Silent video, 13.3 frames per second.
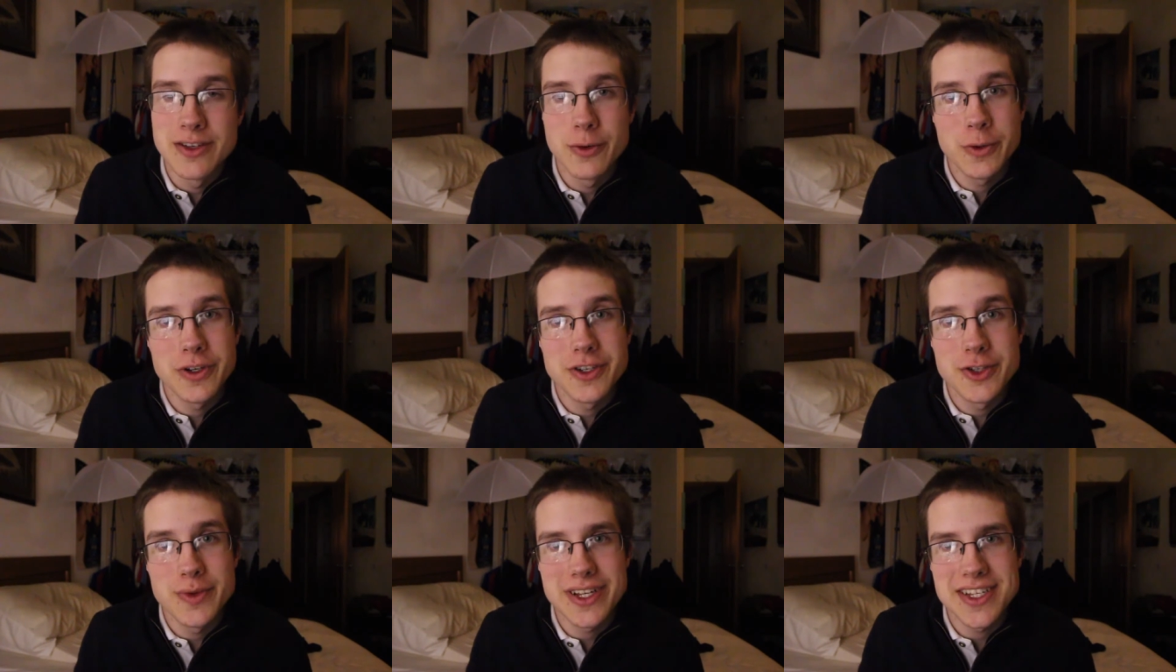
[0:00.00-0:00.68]
order
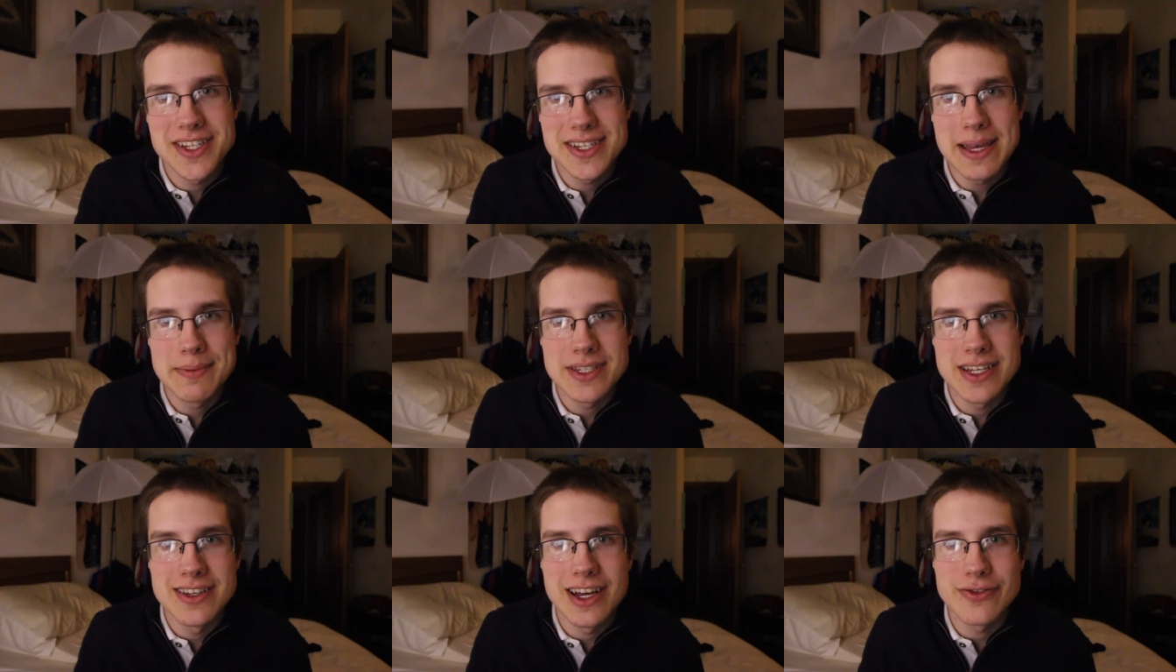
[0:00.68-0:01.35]
to
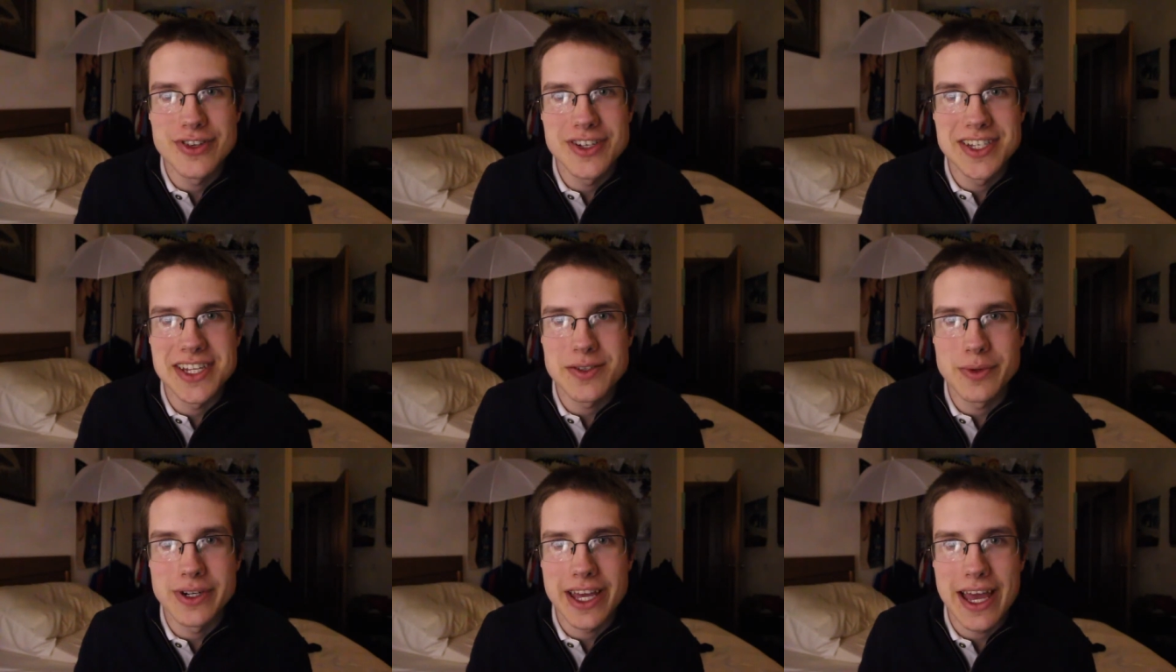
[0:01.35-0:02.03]
accept and not
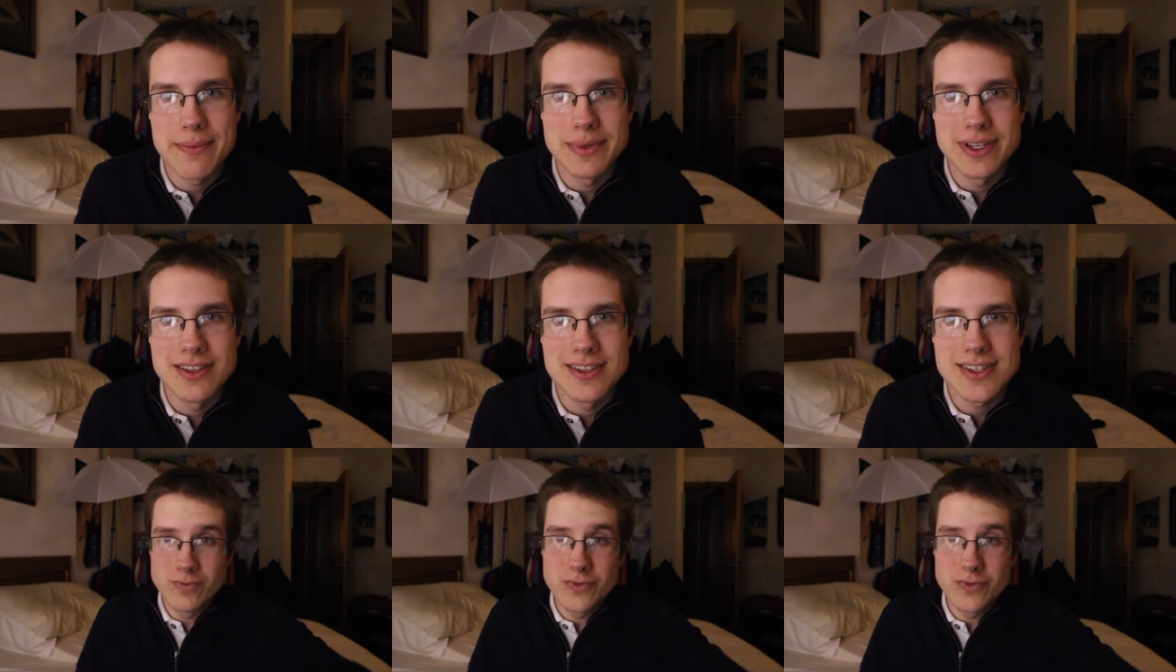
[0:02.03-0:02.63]
resist what happens.